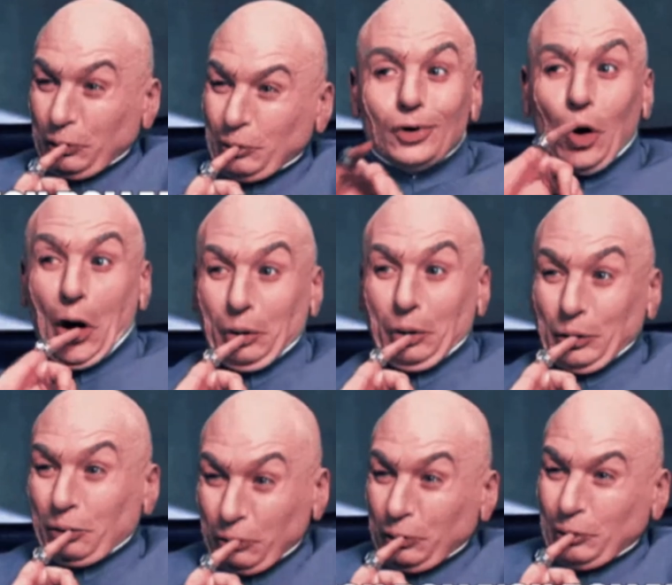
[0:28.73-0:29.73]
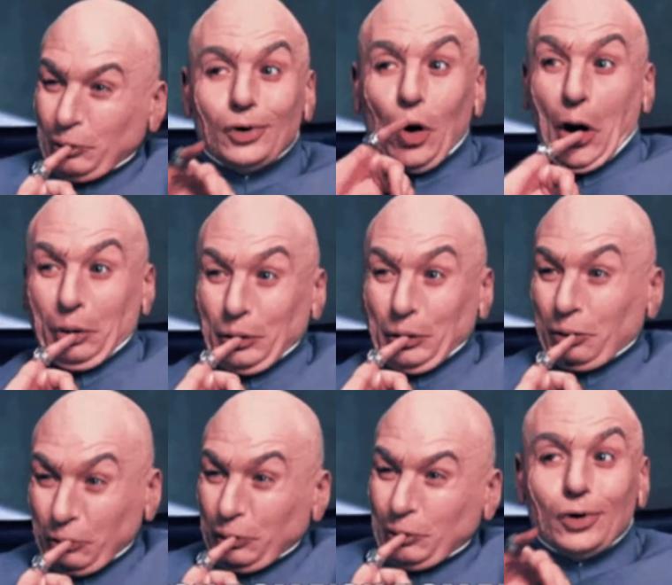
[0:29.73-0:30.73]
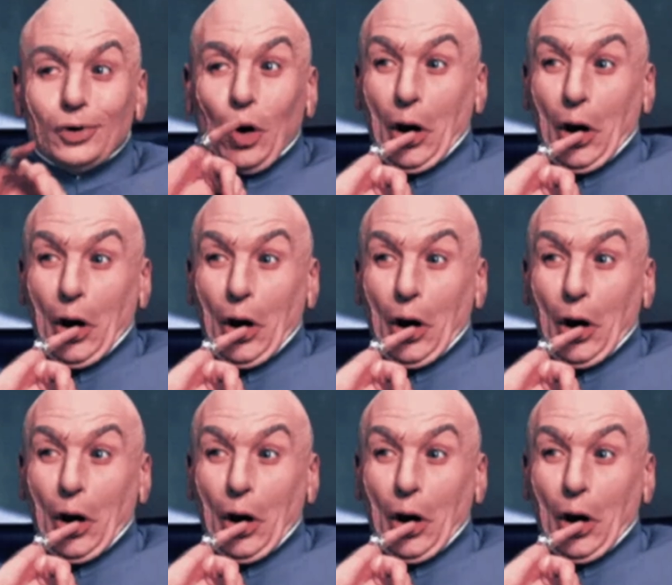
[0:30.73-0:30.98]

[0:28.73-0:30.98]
him the $1 billion man. Because he made them